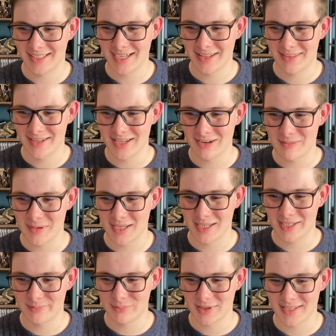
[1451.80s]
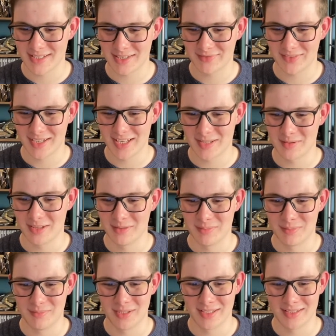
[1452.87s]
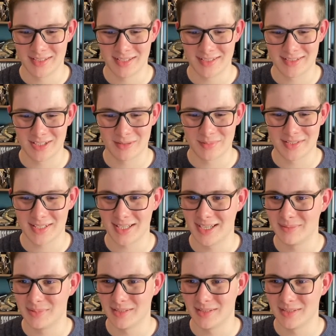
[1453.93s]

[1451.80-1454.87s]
I think we'd be hard pressed to find something that, that, that tops that.